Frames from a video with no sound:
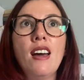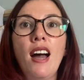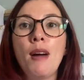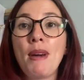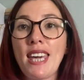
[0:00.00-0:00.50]

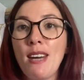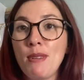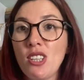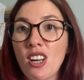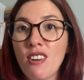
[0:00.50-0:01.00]
Again,
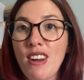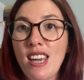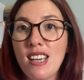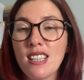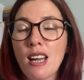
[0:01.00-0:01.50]
with
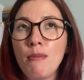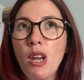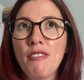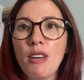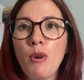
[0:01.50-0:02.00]
dungarees. I'm
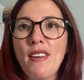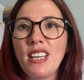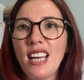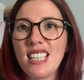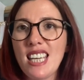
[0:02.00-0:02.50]
loving
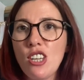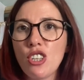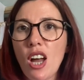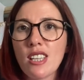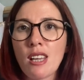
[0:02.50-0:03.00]
wearing like
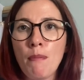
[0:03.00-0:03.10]
t-shirts